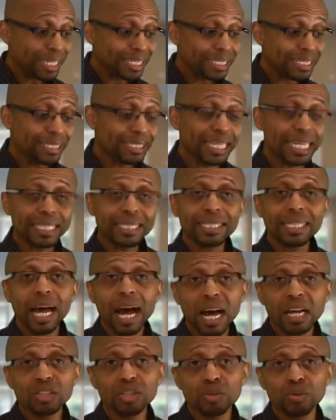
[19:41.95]

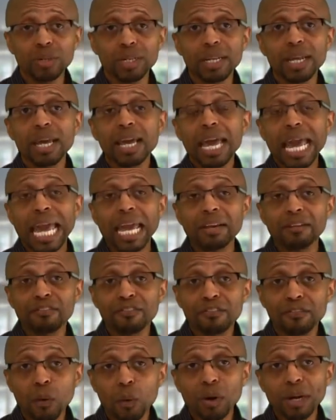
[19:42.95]

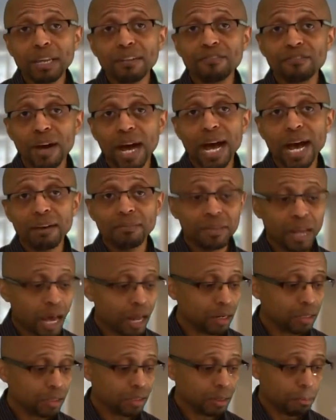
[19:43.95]

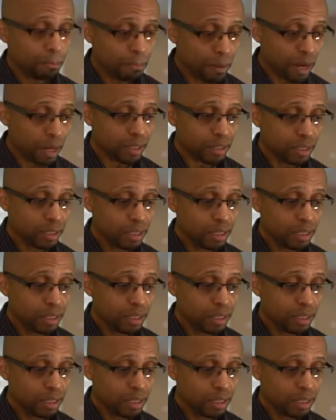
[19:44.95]
$645 a month